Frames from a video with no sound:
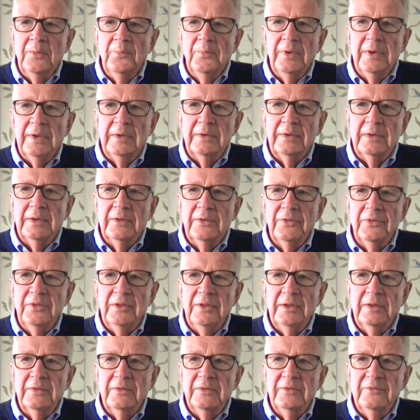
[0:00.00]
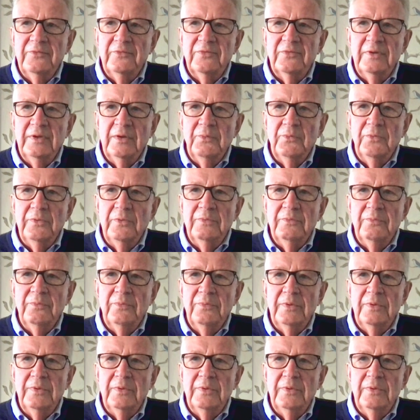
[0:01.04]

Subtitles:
But I think this thing